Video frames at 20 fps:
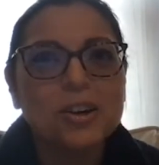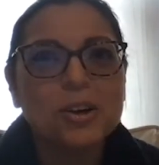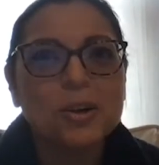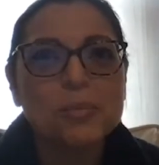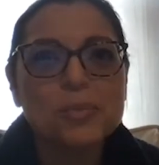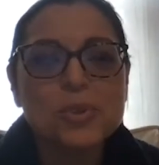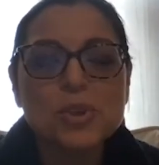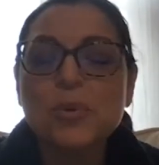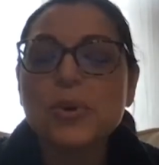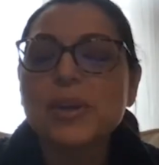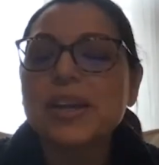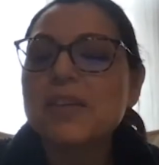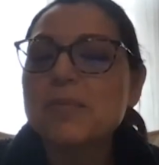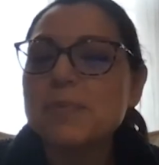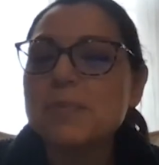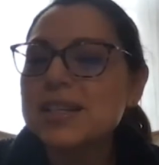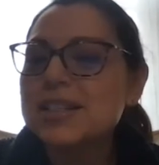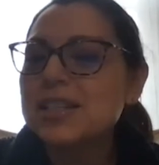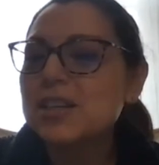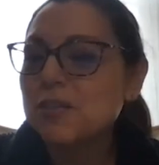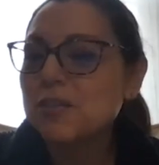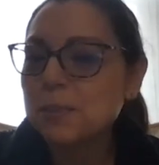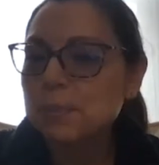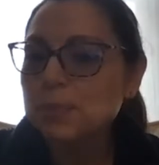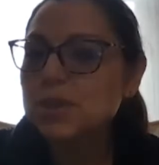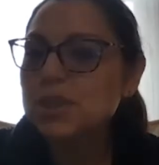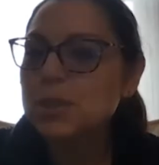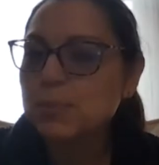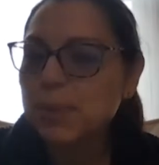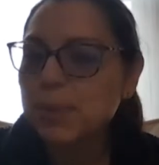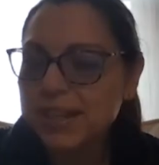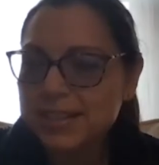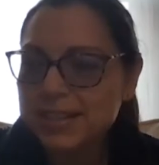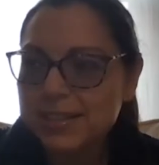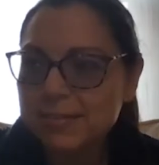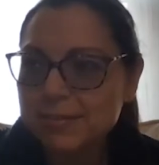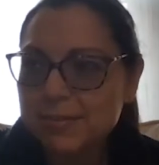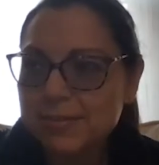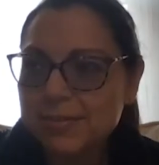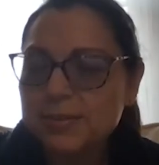So it gave me a different
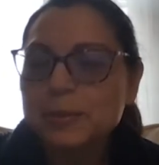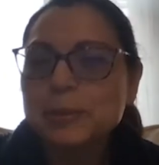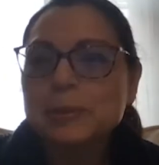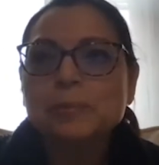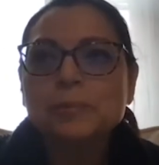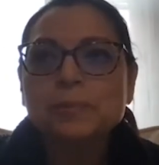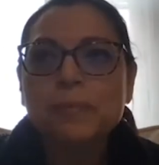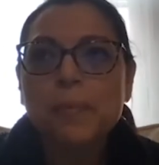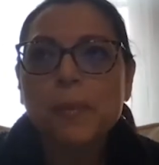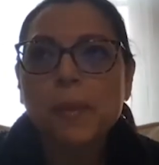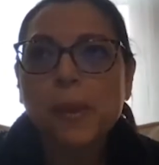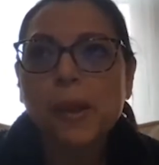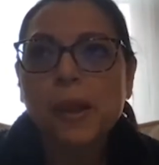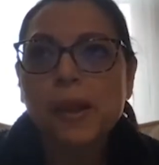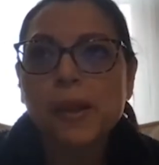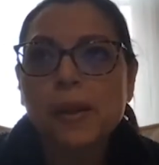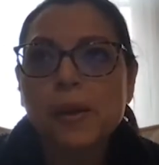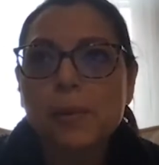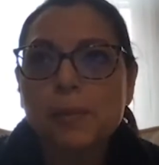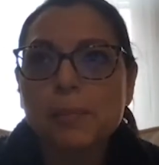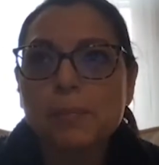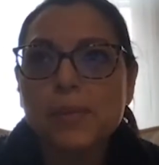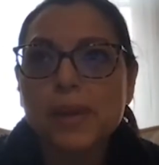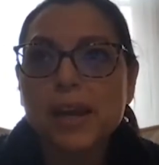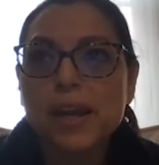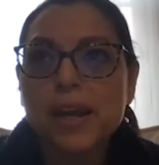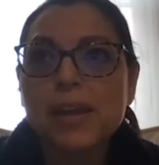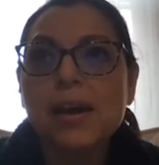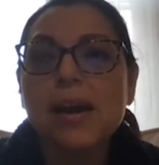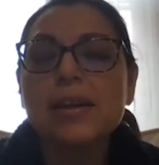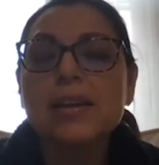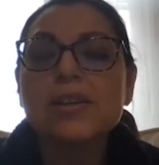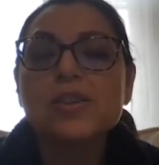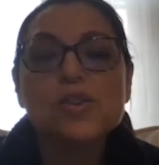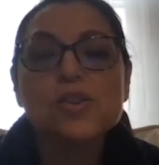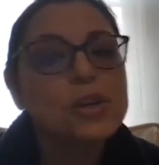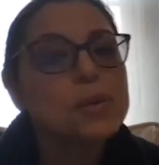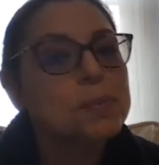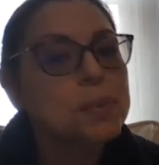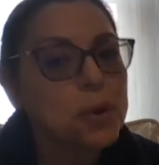perspective, and I
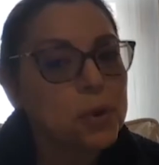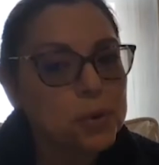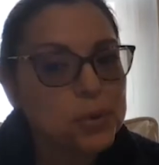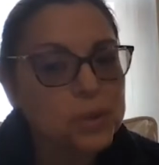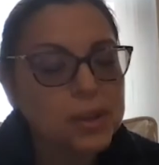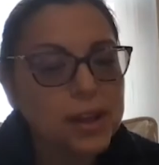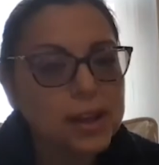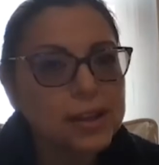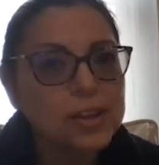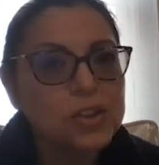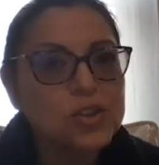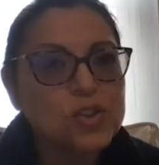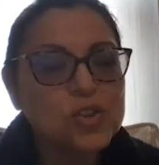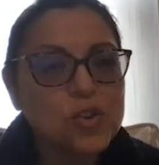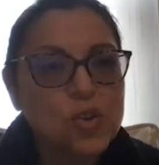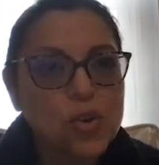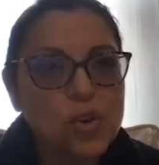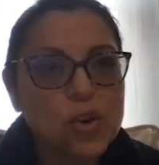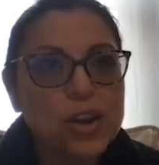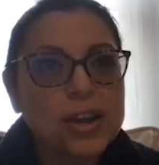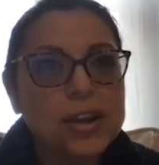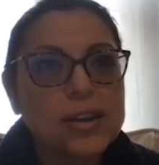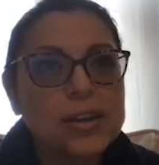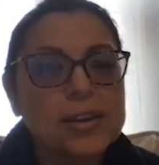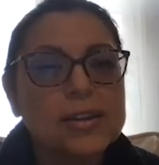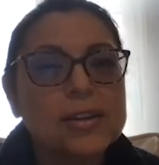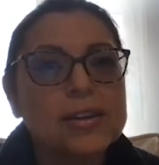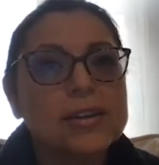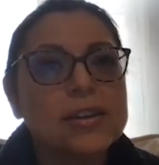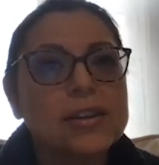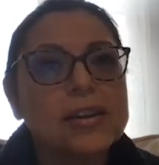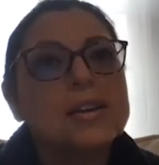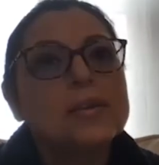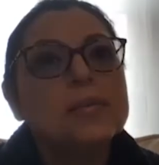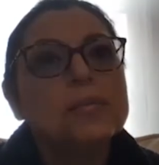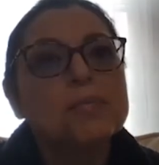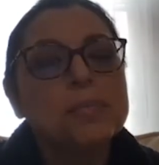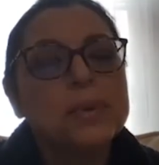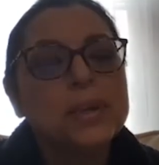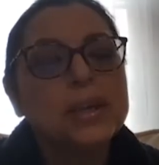enjoyed both. I enjoyed
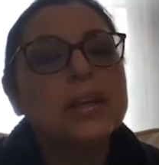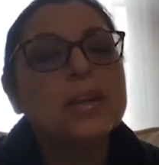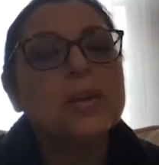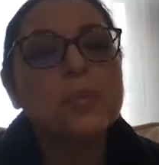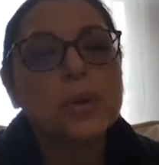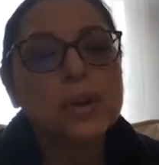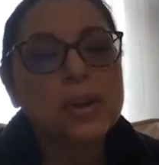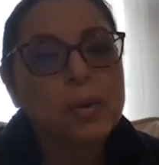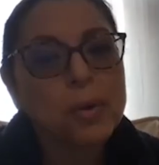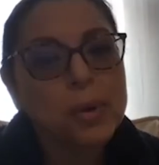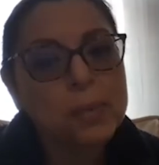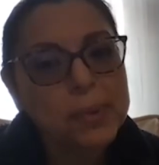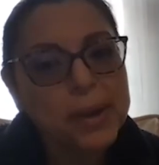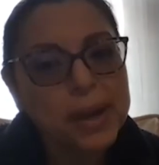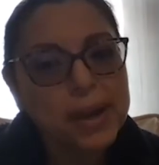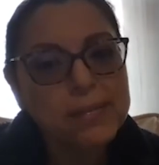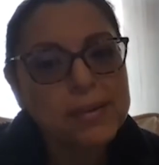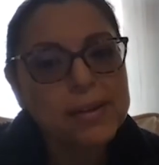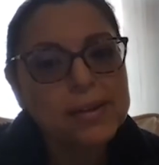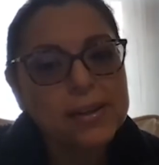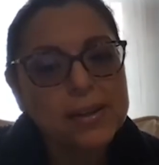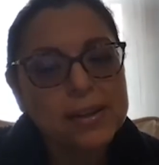being a one-on-one para.